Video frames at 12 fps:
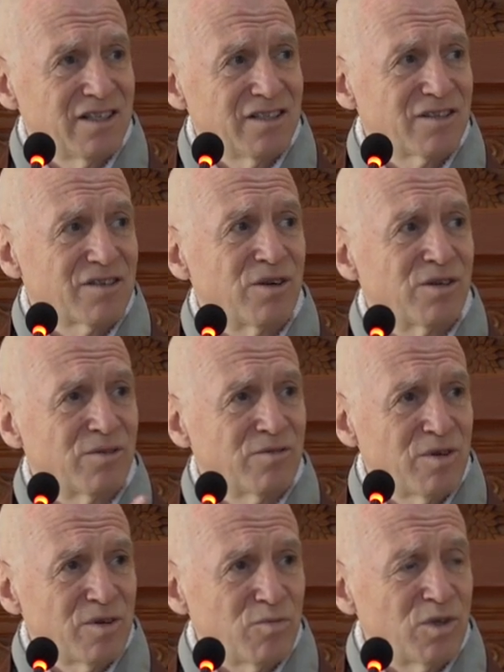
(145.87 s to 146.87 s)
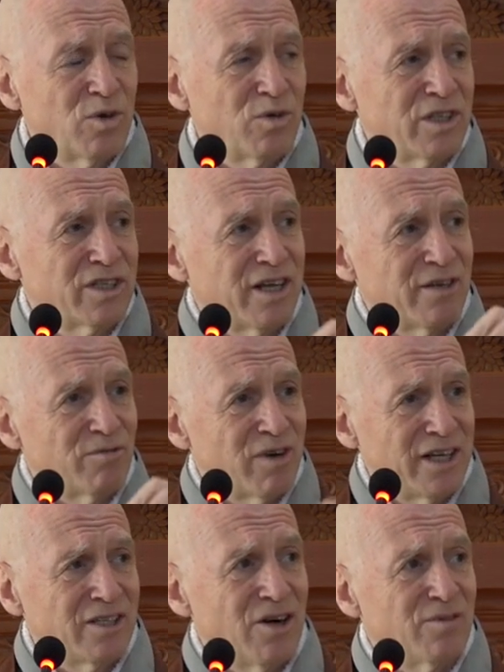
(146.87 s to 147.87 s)
So we always say
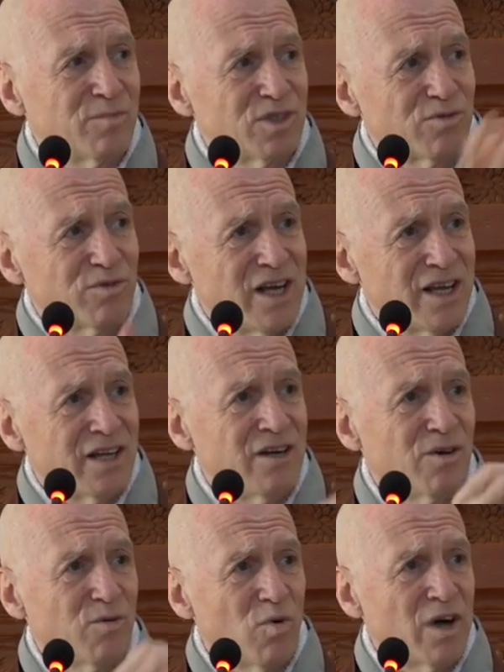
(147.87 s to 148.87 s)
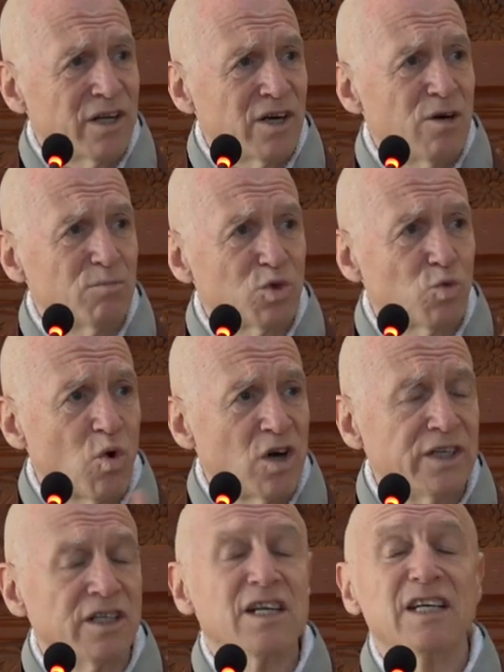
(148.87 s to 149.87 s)
red comes red, white comes
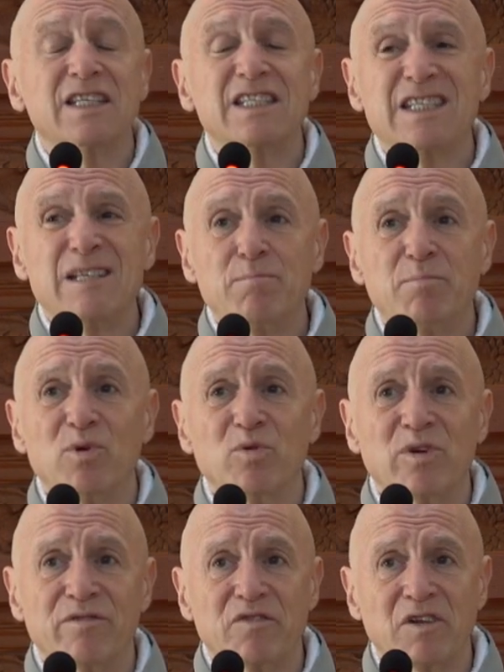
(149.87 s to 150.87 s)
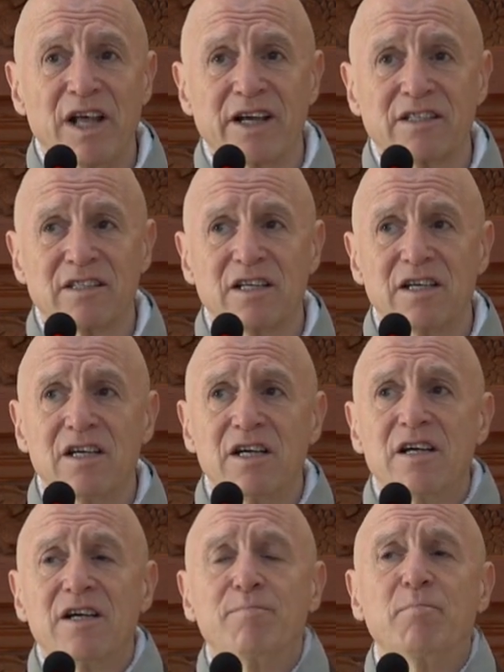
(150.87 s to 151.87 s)
white, simple reflect.
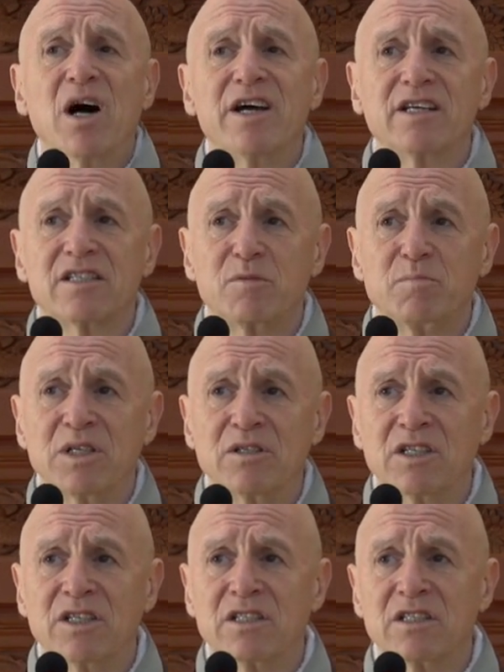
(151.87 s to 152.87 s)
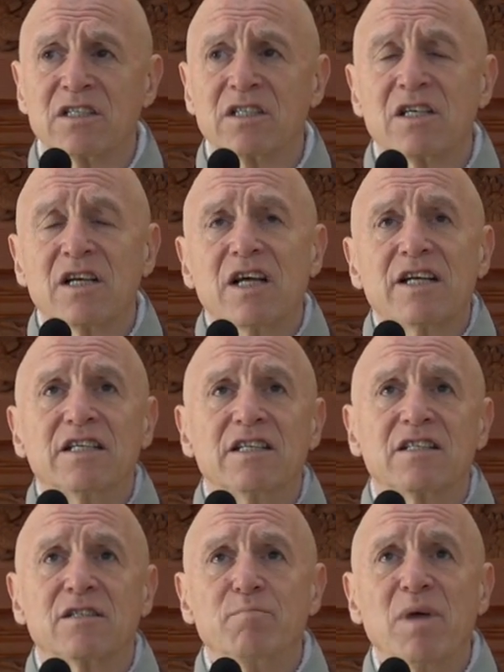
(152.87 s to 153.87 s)
My experience
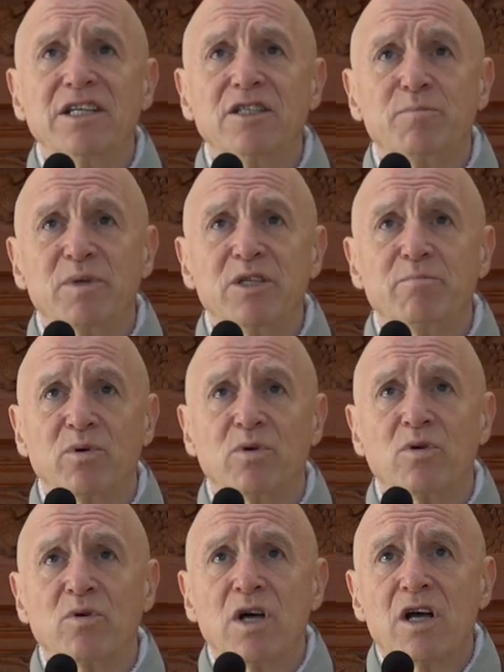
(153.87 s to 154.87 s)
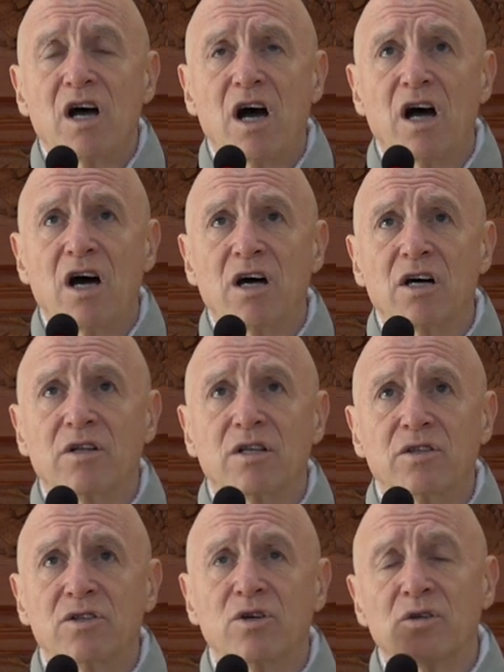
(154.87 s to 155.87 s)
is many people,
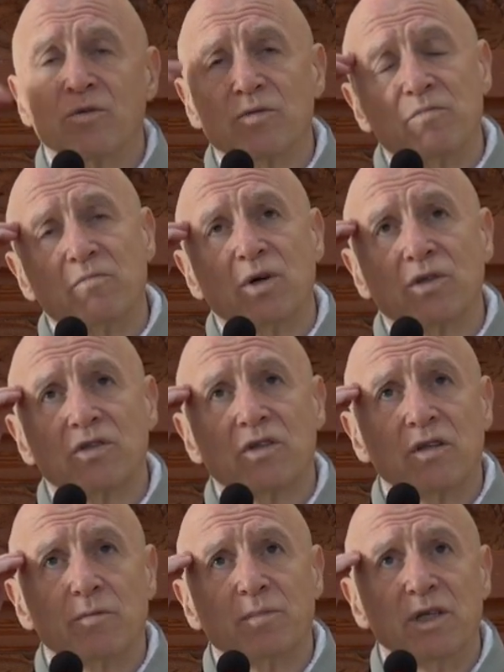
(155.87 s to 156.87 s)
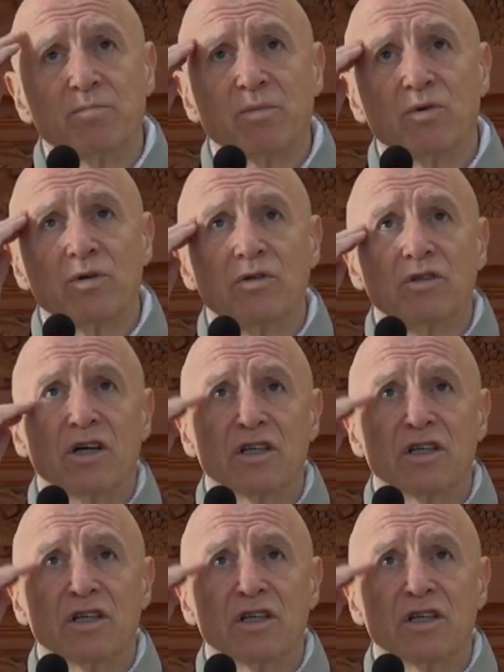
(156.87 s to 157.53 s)
you know, most of the people